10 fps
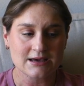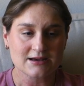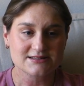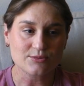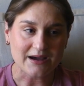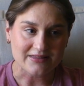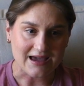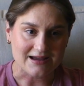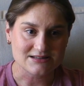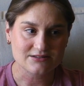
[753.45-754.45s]
So by the
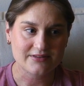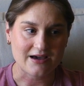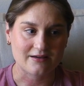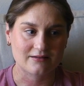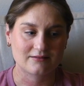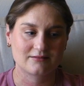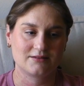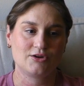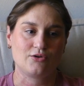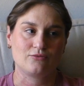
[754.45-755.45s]
end of that,
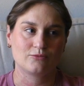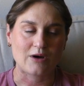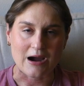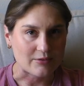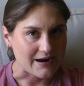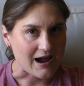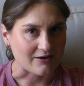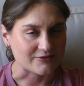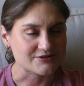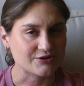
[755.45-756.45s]
hour and a
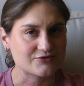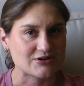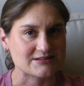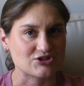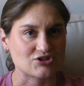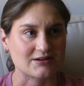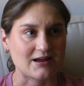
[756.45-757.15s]
half or so of transition,